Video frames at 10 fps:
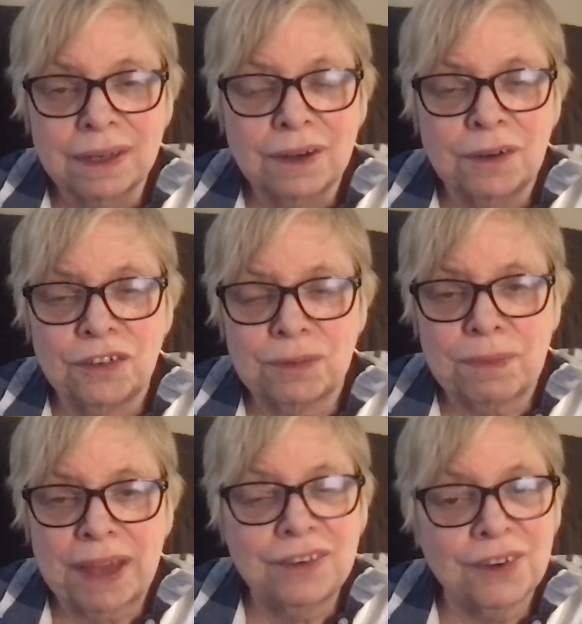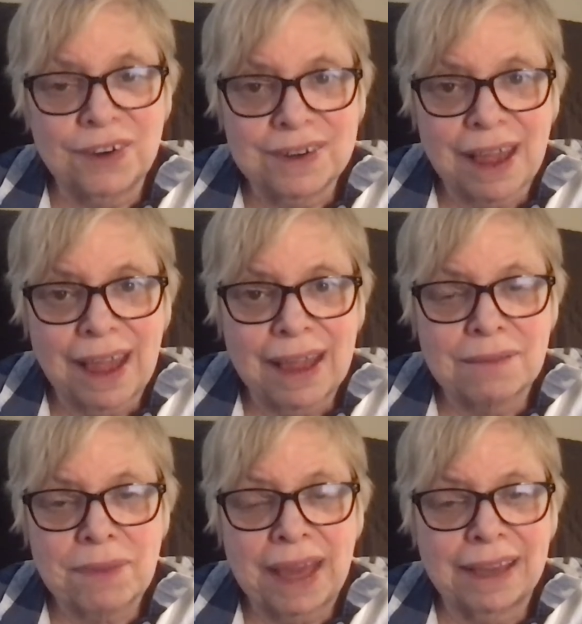who spent her day
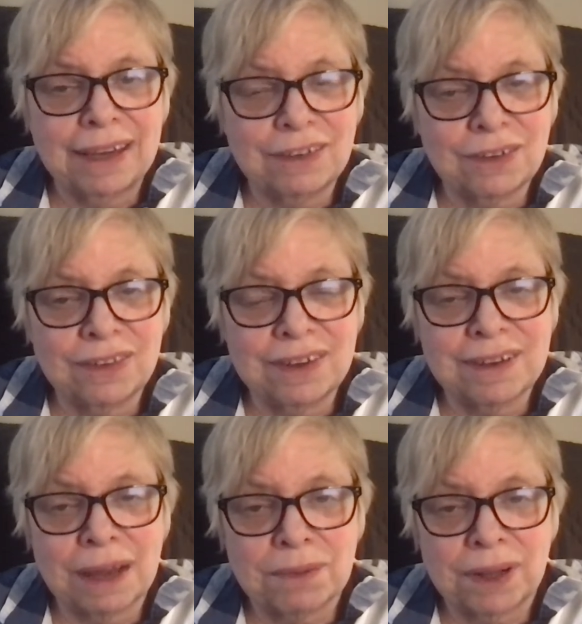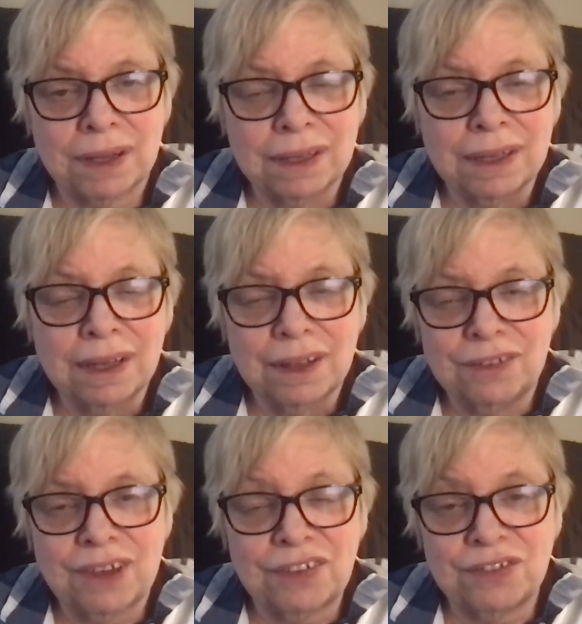making it to the temple
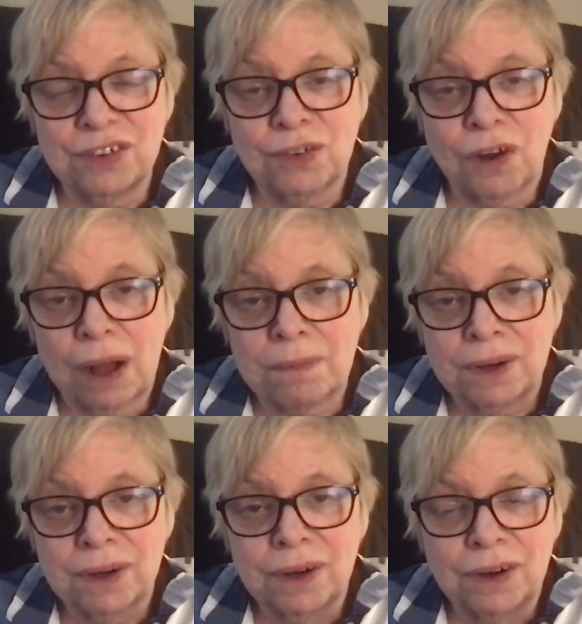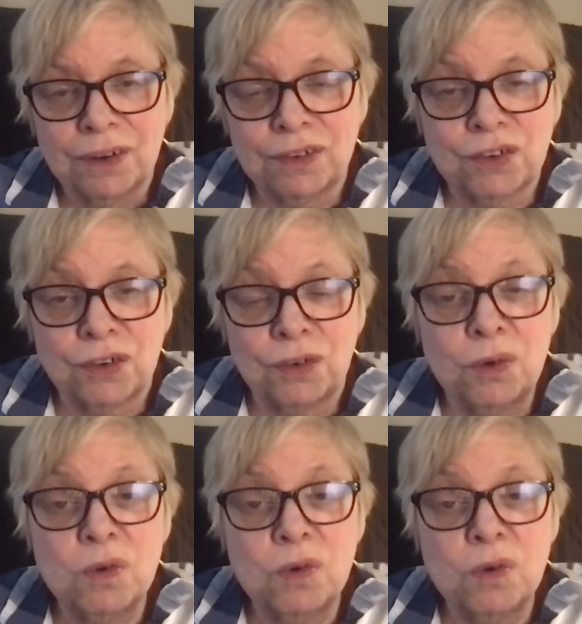just to drop her two